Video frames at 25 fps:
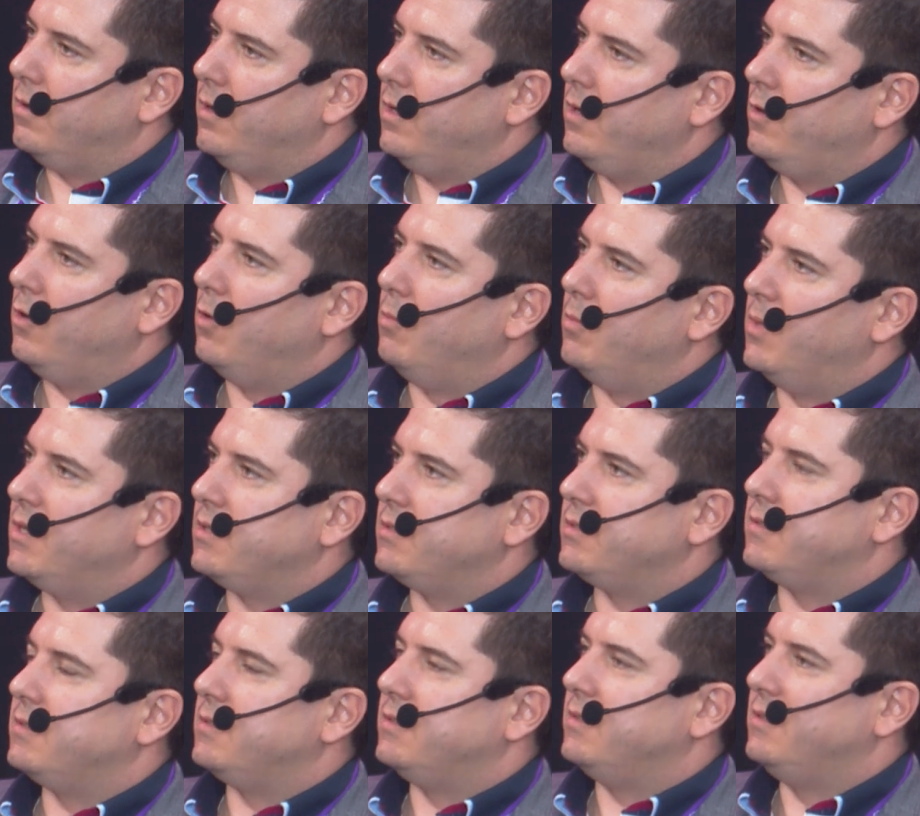
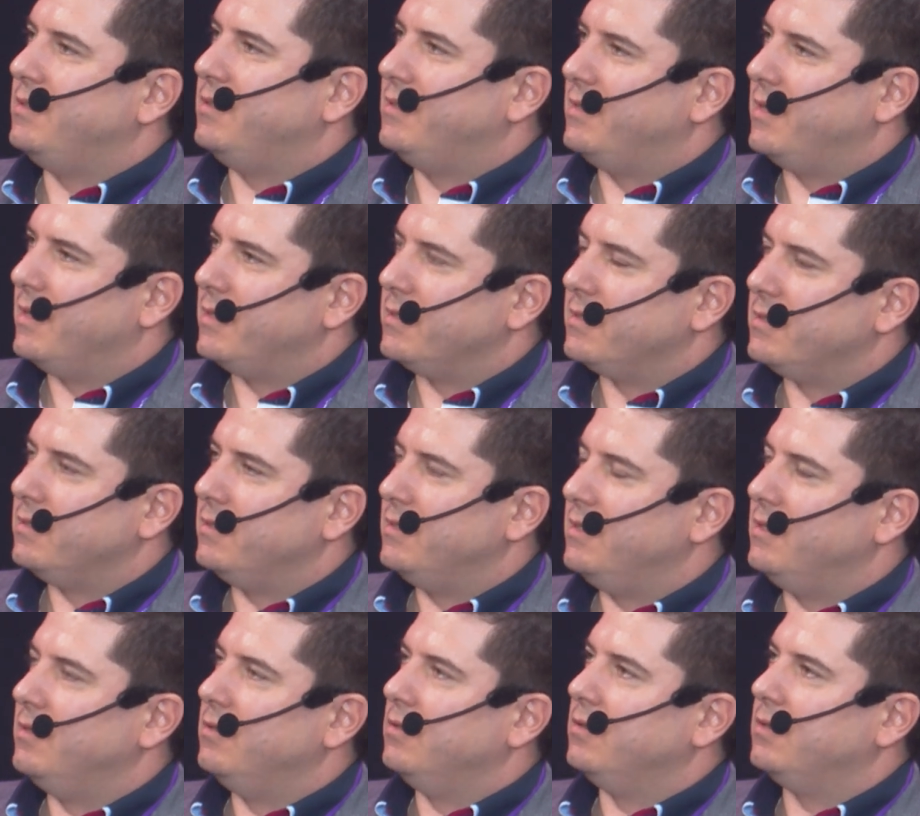e-commerce
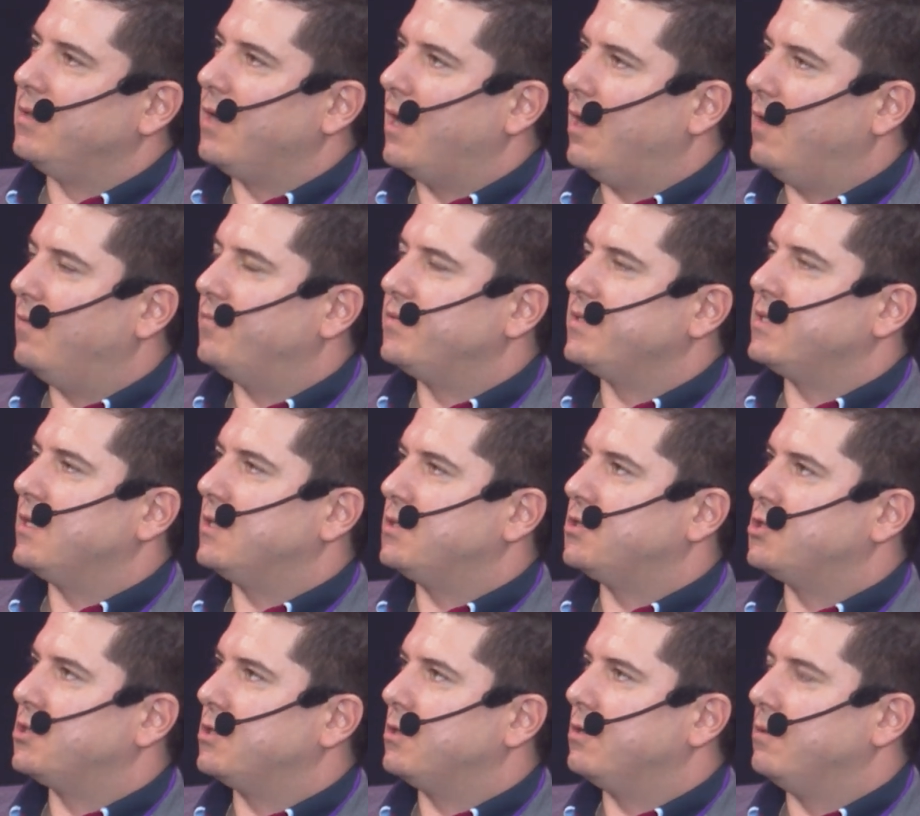didn't have
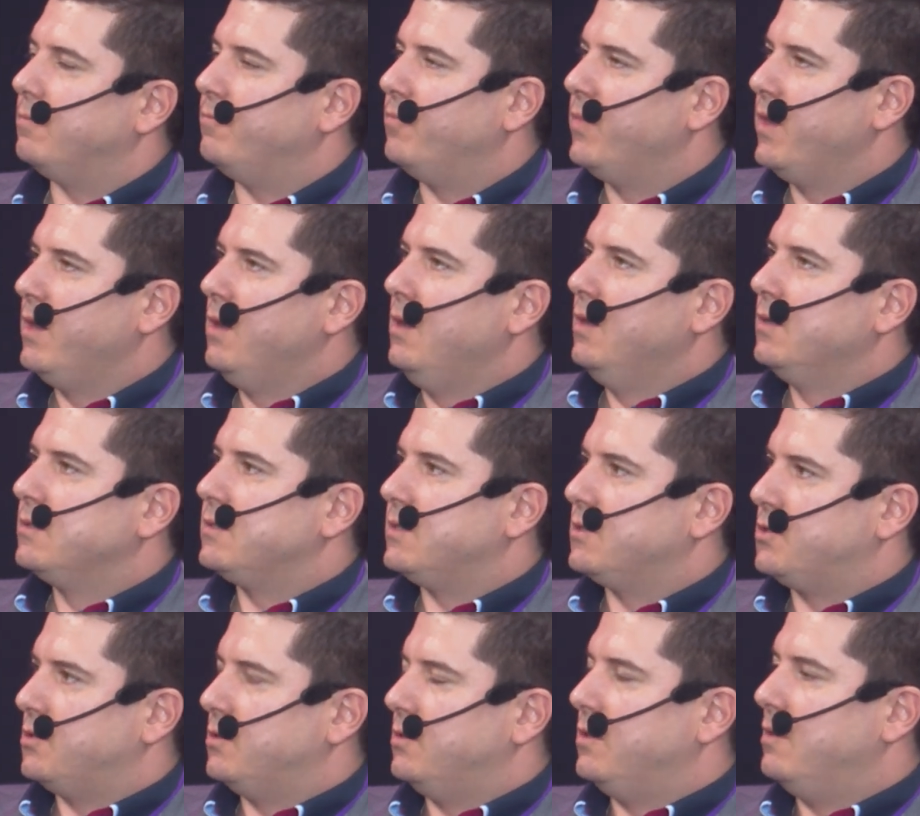such
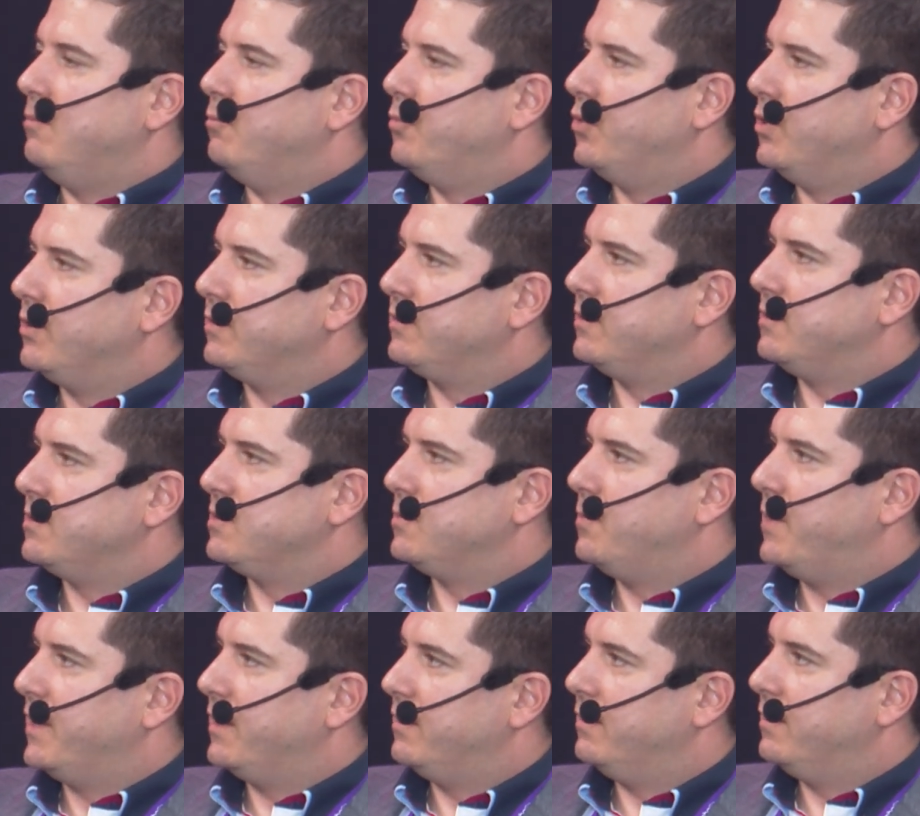an importance
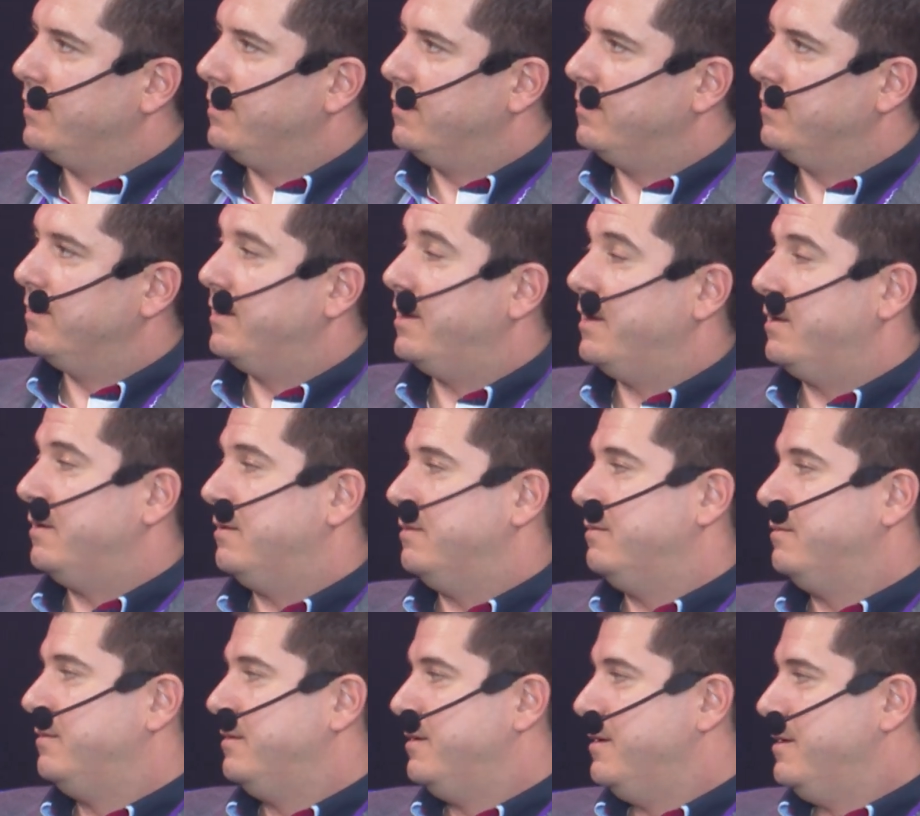back then.
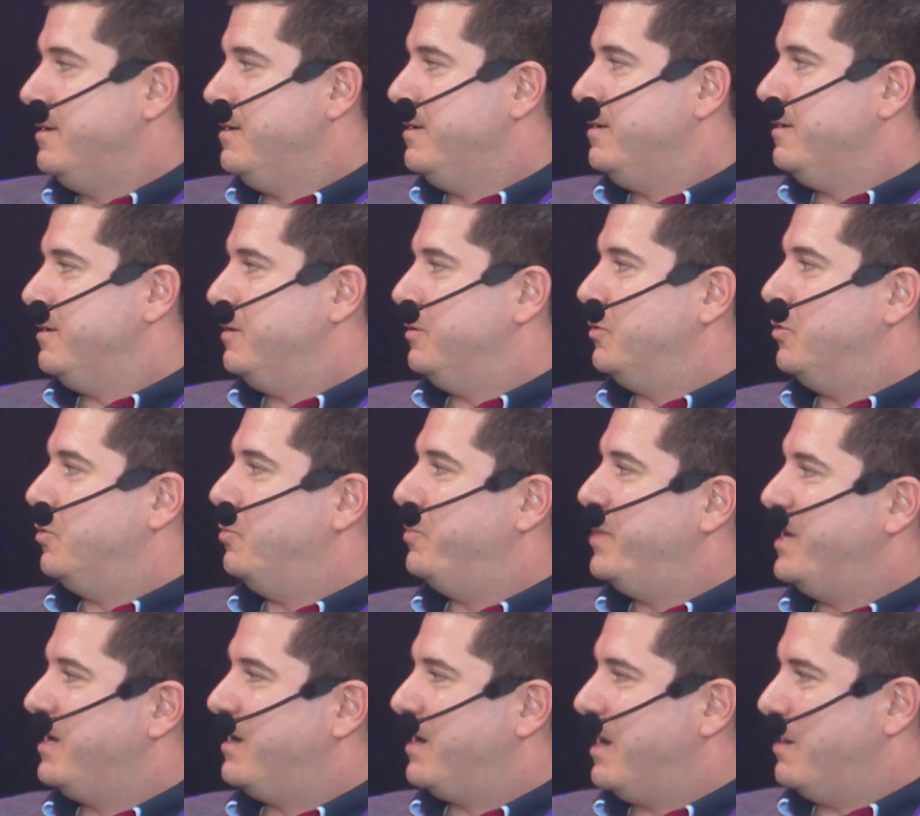Then,
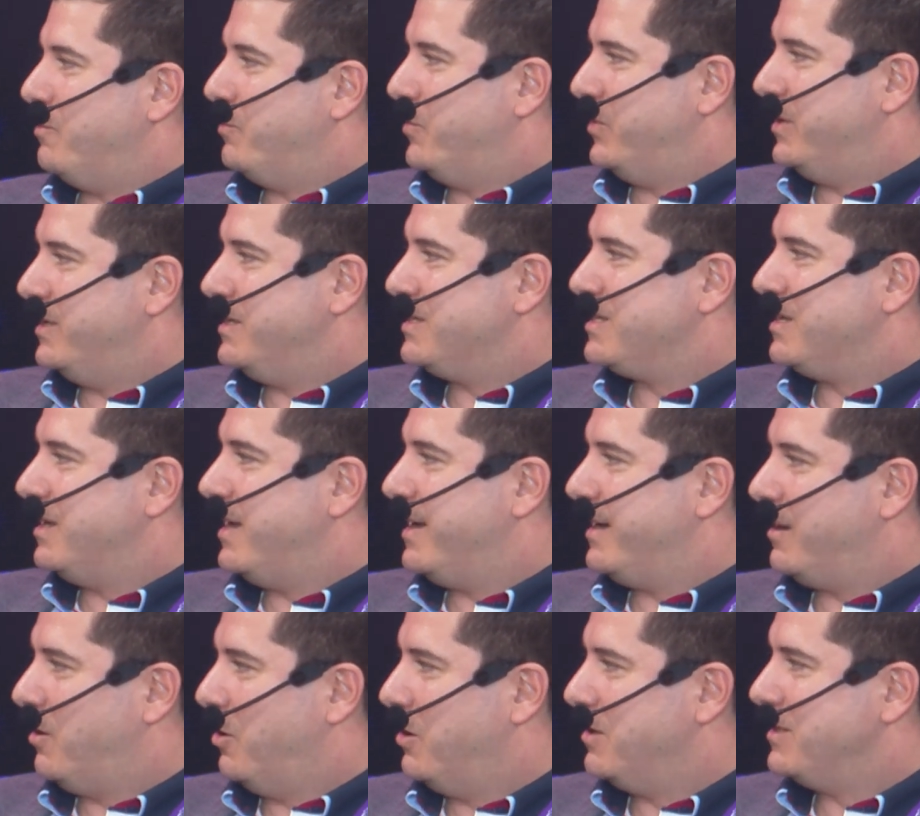big companies
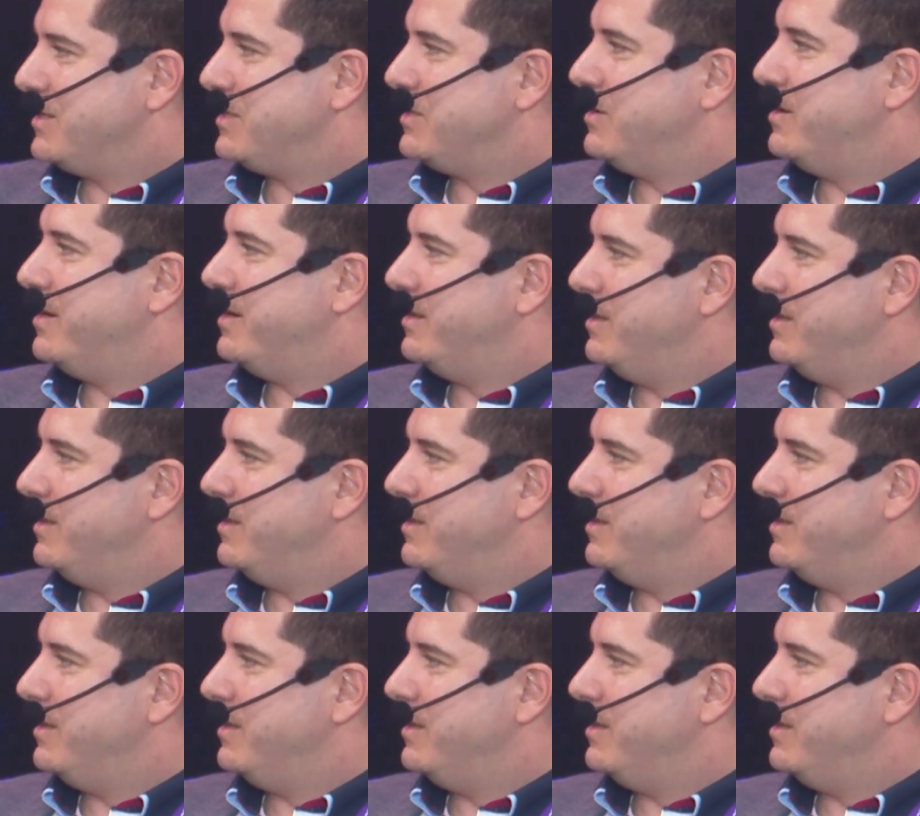like Kobza and